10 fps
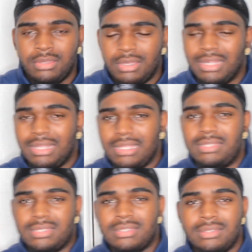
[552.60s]
At
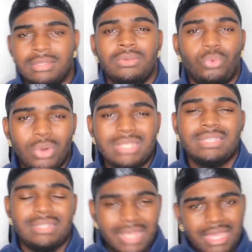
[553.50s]
least once
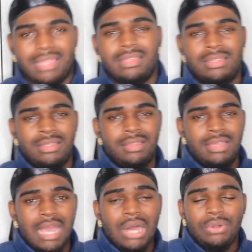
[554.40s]
a day.
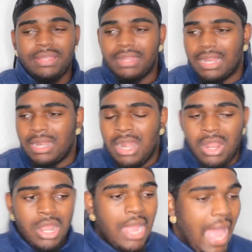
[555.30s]
I don't care
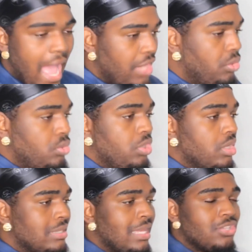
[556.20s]
how you do
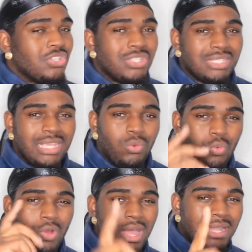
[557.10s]
your sessions. Get
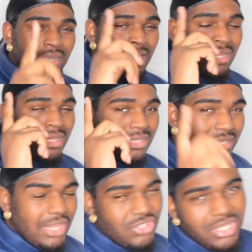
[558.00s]
1
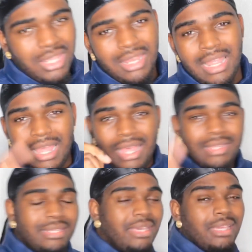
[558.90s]
session in a
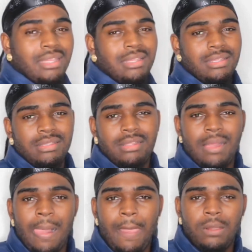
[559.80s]
day.
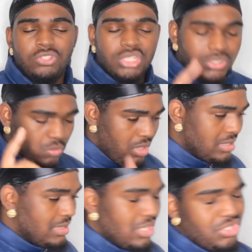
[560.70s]
Just 1
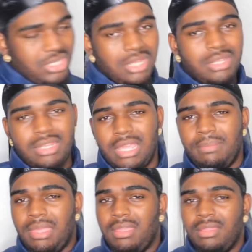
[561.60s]
session in a day,
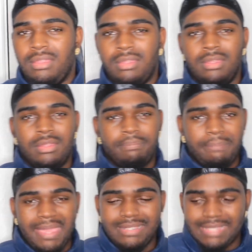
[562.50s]
man.
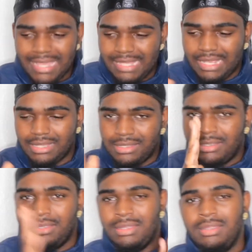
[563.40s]
Maintain it.
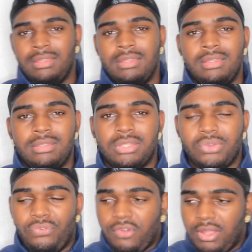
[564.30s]

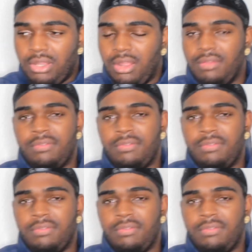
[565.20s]
Don't fall off.